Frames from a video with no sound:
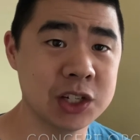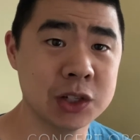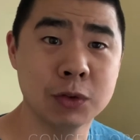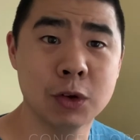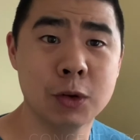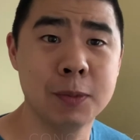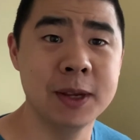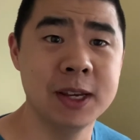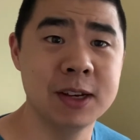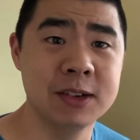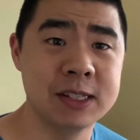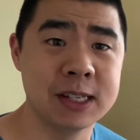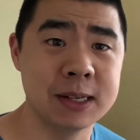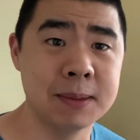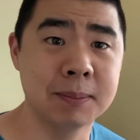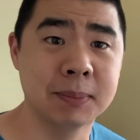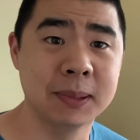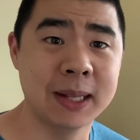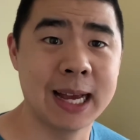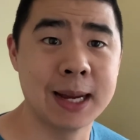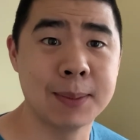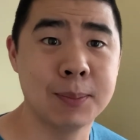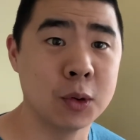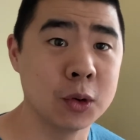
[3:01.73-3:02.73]
We'll be using
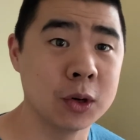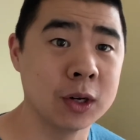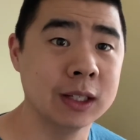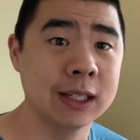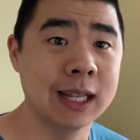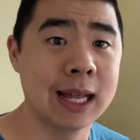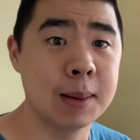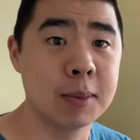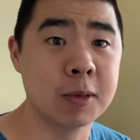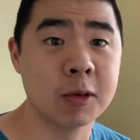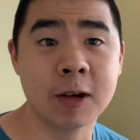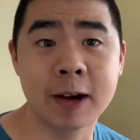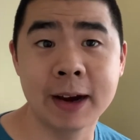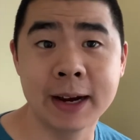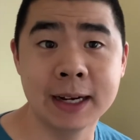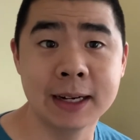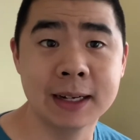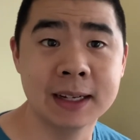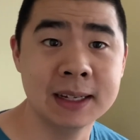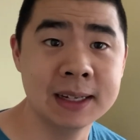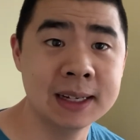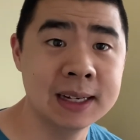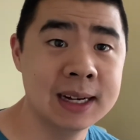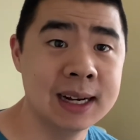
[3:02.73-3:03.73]
Blackboard Collaborate
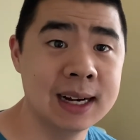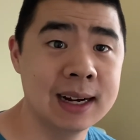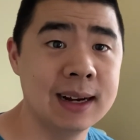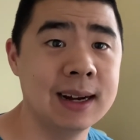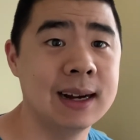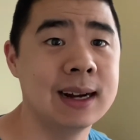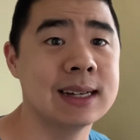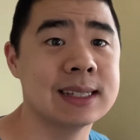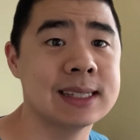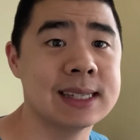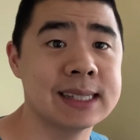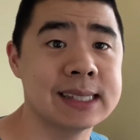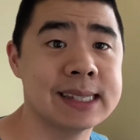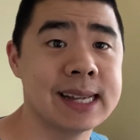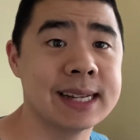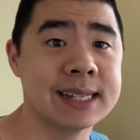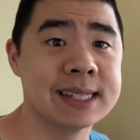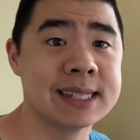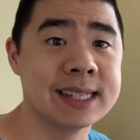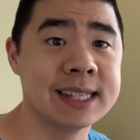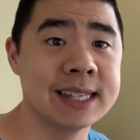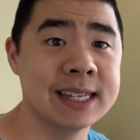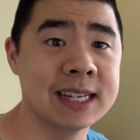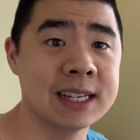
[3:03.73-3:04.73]
since that's
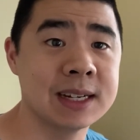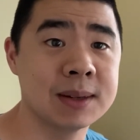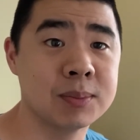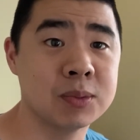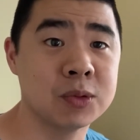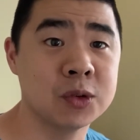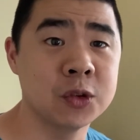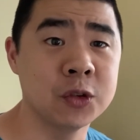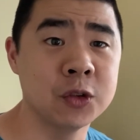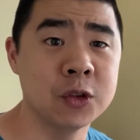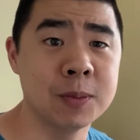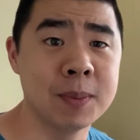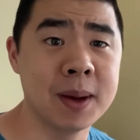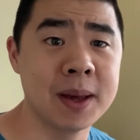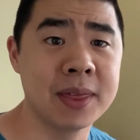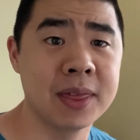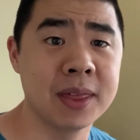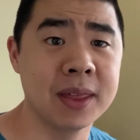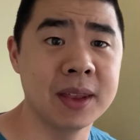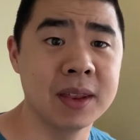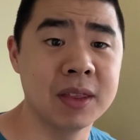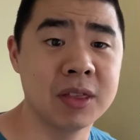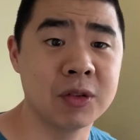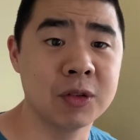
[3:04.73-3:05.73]
the approved
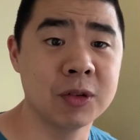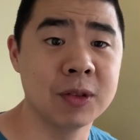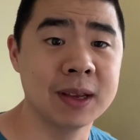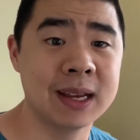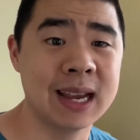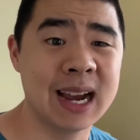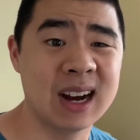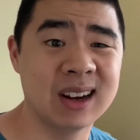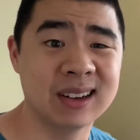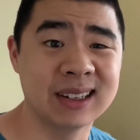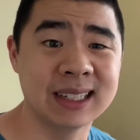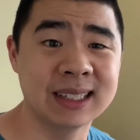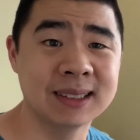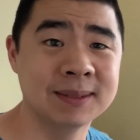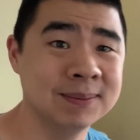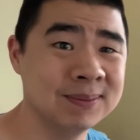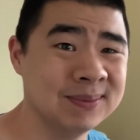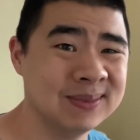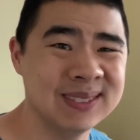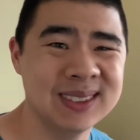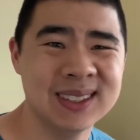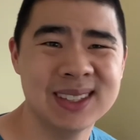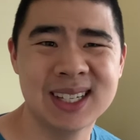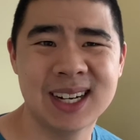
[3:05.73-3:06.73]
method through the county.
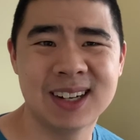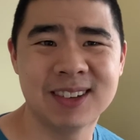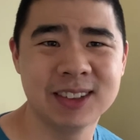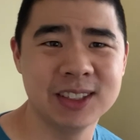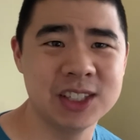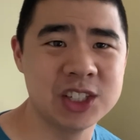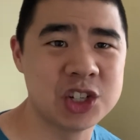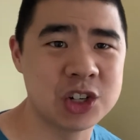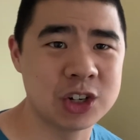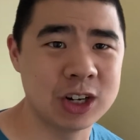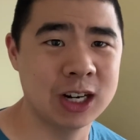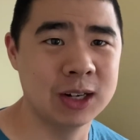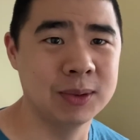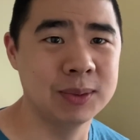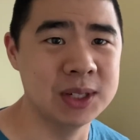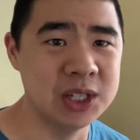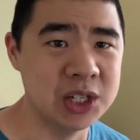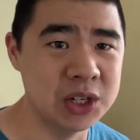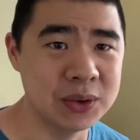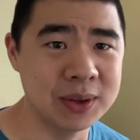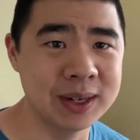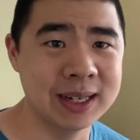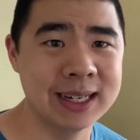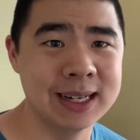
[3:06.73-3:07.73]
Not really sure how we'll
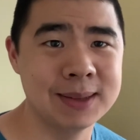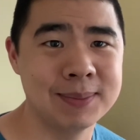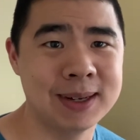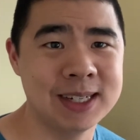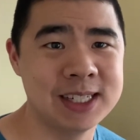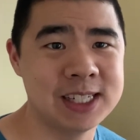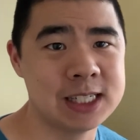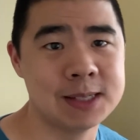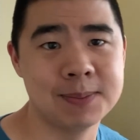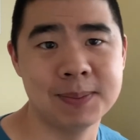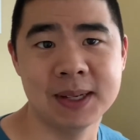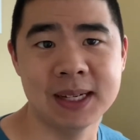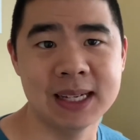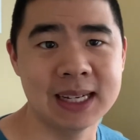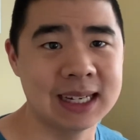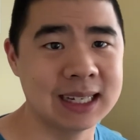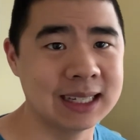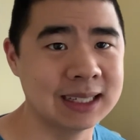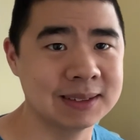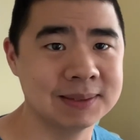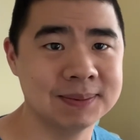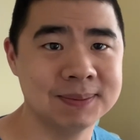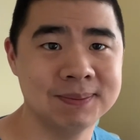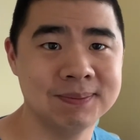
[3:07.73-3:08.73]
do it. It might just be
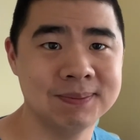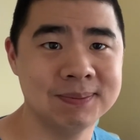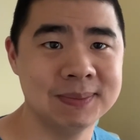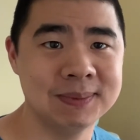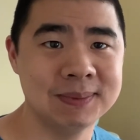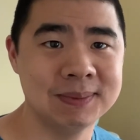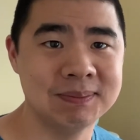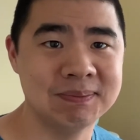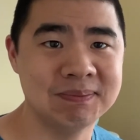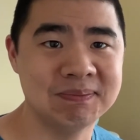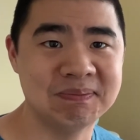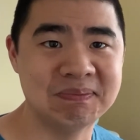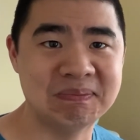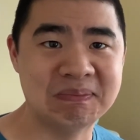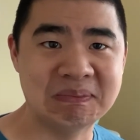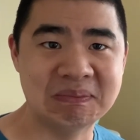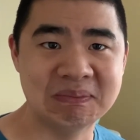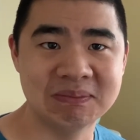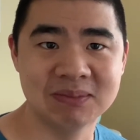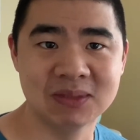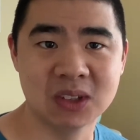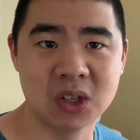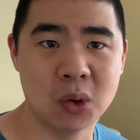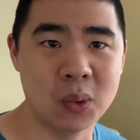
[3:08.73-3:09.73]
a
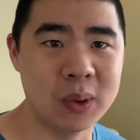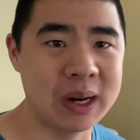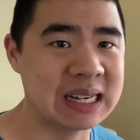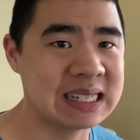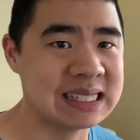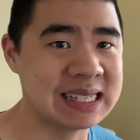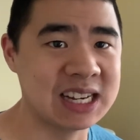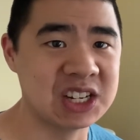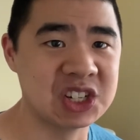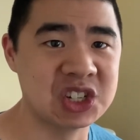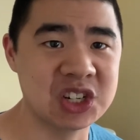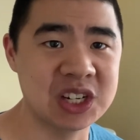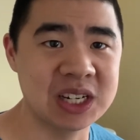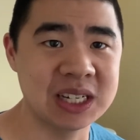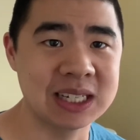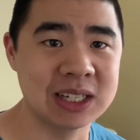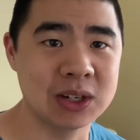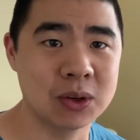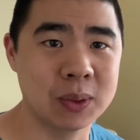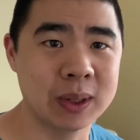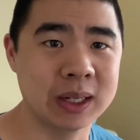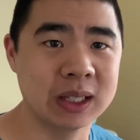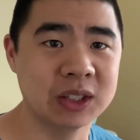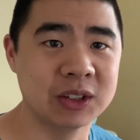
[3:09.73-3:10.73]
quick
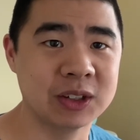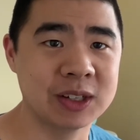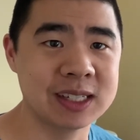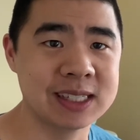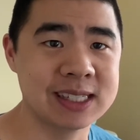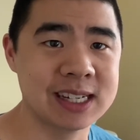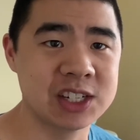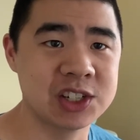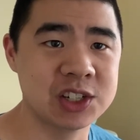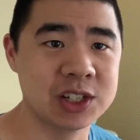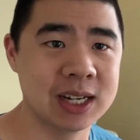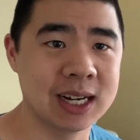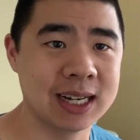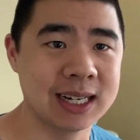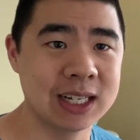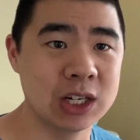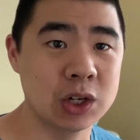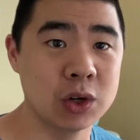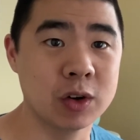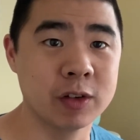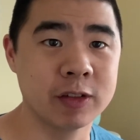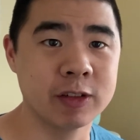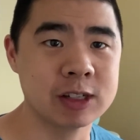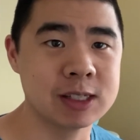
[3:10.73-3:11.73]
learning session, kind of
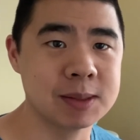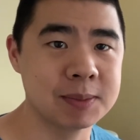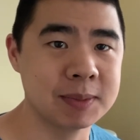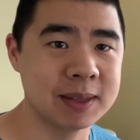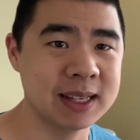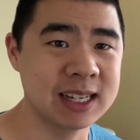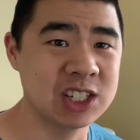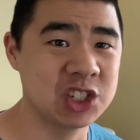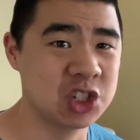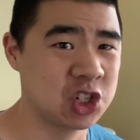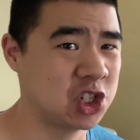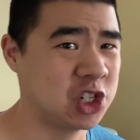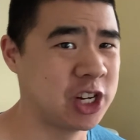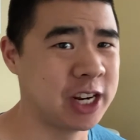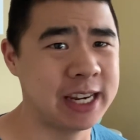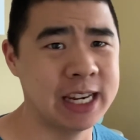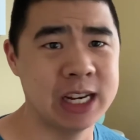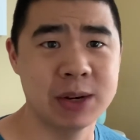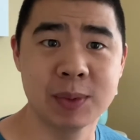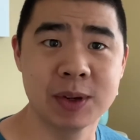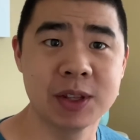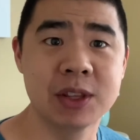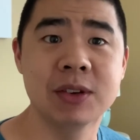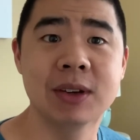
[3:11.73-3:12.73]
going over some things, just checking in
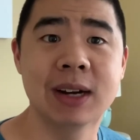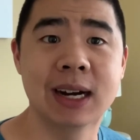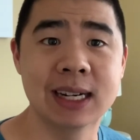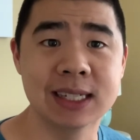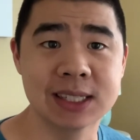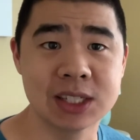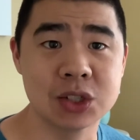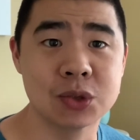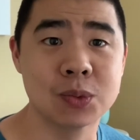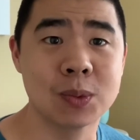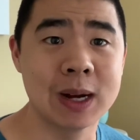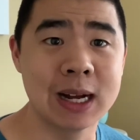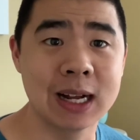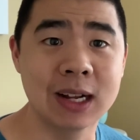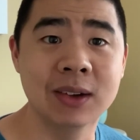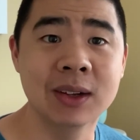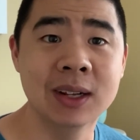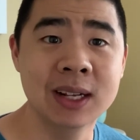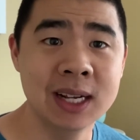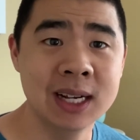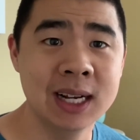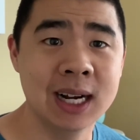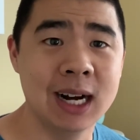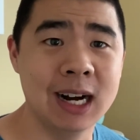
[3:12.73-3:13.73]
with you guys as well.
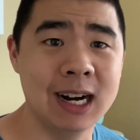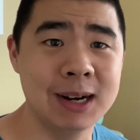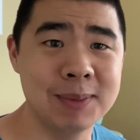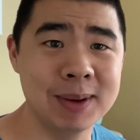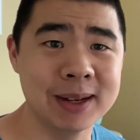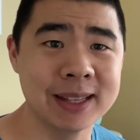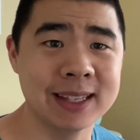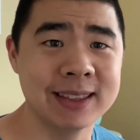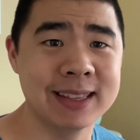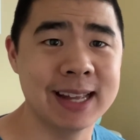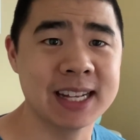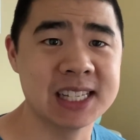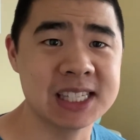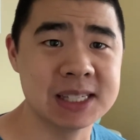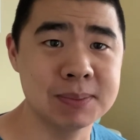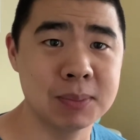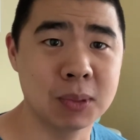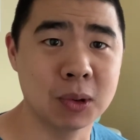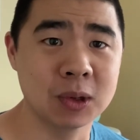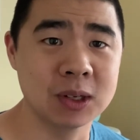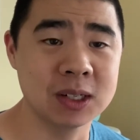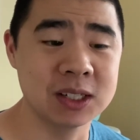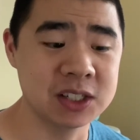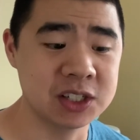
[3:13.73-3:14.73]
I think that's
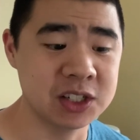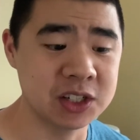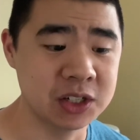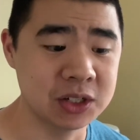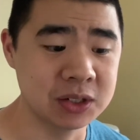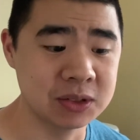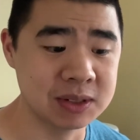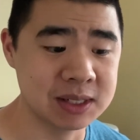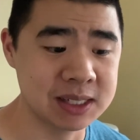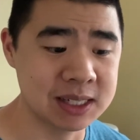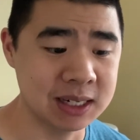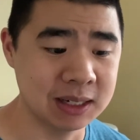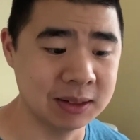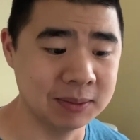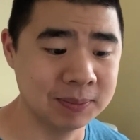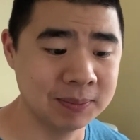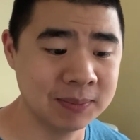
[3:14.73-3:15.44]
important too. So